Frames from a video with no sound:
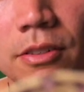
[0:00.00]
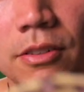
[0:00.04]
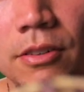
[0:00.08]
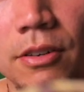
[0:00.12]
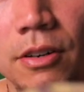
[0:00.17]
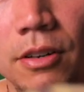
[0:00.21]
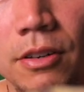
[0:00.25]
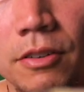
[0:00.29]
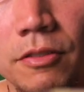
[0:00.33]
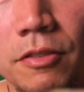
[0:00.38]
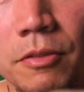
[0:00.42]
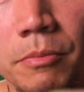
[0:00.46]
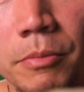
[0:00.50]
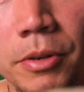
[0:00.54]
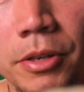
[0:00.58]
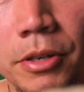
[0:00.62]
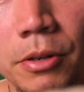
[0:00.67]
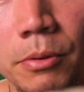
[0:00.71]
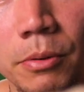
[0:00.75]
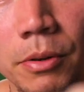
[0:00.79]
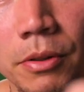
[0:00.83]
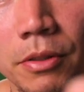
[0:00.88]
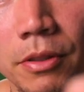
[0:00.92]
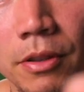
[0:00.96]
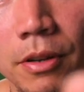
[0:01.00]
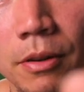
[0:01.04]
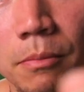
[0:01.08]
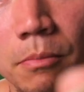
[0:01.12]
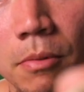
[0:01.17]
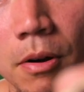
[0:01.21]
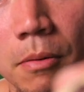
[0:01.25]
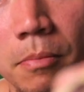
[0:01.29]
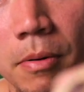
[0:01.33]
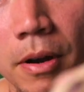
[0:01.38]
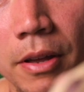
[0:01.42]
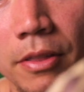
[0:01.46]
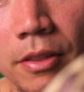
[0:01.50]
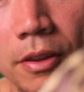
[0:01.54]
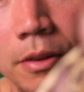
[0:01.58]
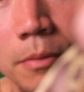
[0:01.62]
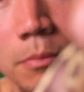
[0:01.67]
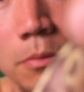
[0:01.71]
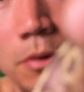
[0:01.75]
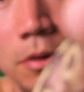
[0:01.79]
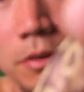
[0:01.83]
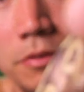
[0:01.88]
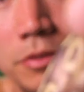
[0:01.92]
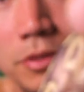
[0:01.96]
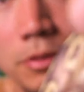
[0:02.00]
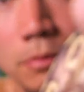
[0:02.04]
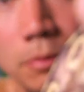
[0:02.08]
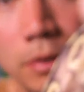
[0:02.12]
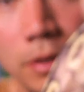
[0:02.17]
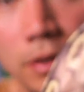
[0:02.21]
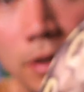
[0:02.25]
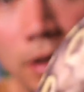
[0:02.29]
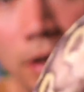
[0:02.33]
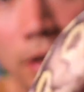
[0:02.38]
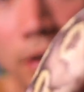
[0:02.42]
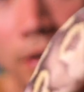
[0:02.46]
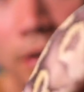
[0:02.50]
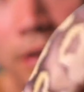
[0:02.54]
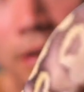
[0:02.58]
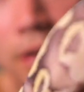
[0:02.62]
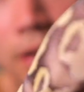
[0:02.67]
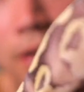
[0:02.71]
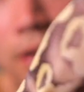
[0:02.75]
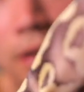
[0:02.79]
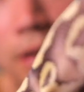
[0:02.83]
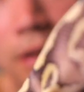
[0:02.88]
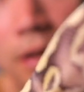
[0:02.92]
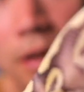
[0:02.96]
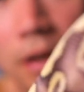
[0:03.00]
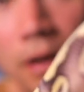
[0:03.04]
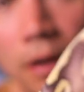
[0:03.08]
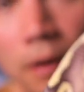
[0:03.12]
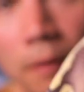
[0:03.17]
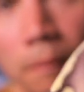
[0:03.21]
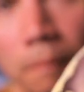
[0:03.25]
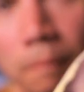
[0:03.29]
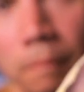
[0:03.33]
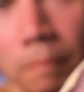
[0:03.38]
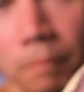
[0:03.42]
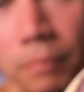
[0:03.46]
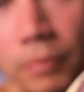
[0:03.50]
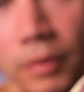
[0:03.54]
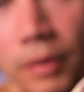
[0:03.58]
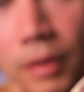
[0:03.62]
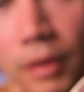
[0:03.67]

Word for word: that are unfamiliar with uh, ball python morphs and whatnot, um,